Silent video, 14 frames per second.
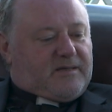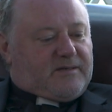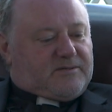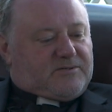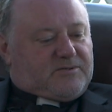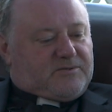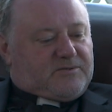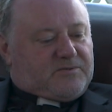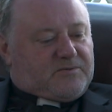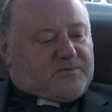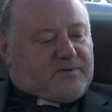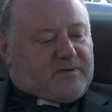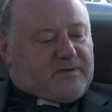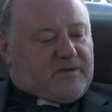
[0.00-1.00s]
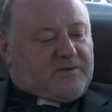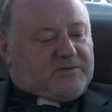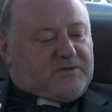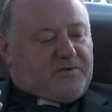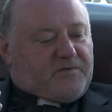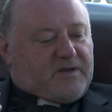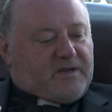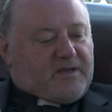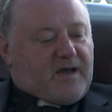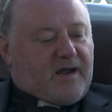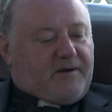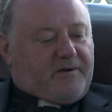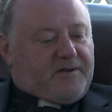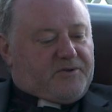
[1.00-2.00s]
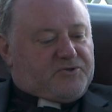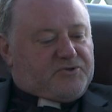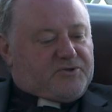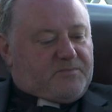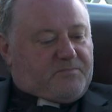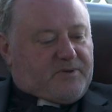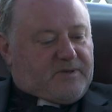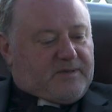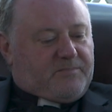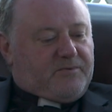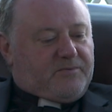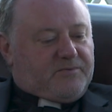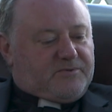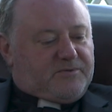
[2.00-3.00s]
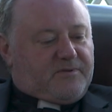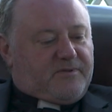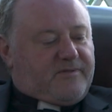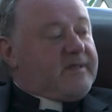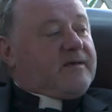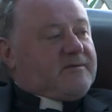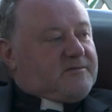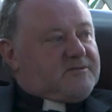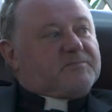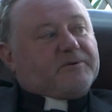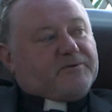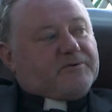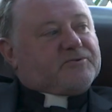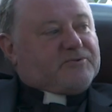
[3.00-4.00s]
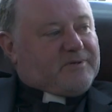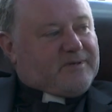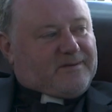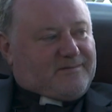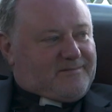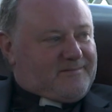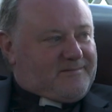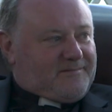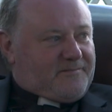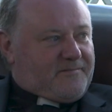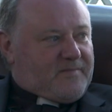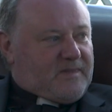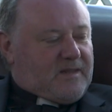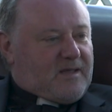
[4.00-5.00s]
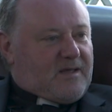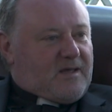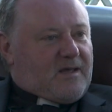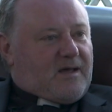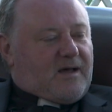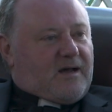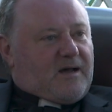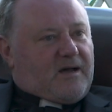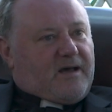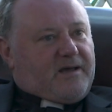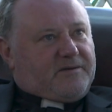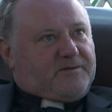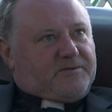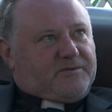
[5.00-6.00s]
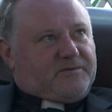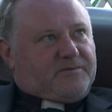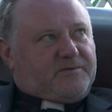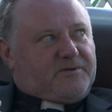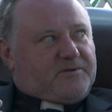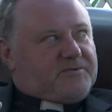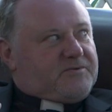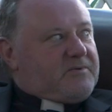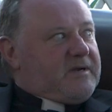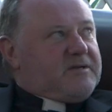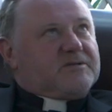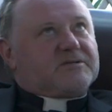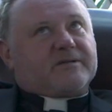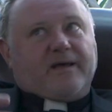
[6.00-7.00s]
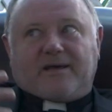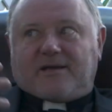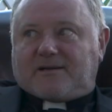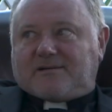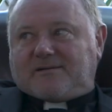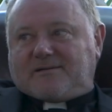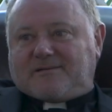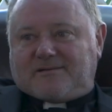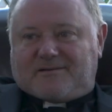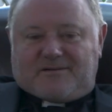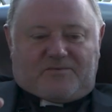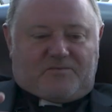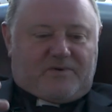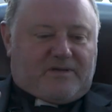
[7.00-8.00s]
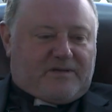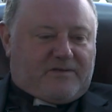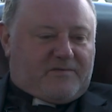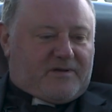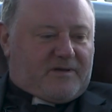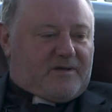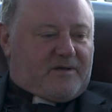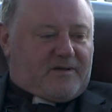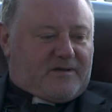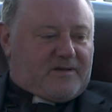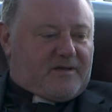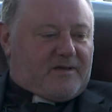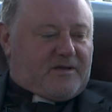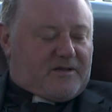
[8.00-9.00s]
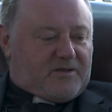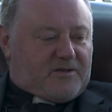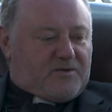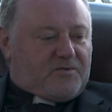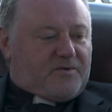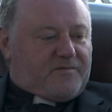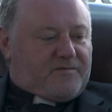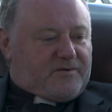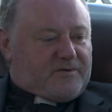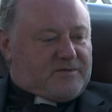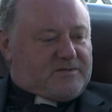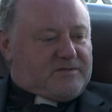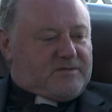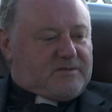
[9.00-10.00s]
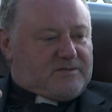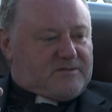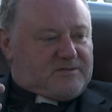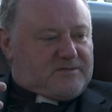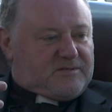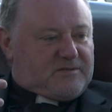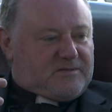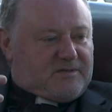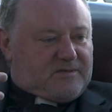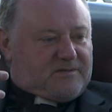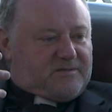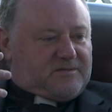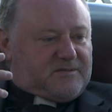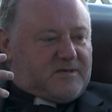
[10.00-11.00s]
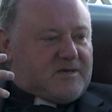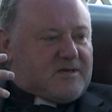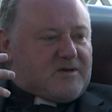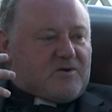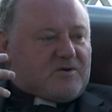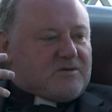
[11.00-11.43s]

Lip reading: Is to sort of encourage people to think spiritually, and to understand that we live in a universe that's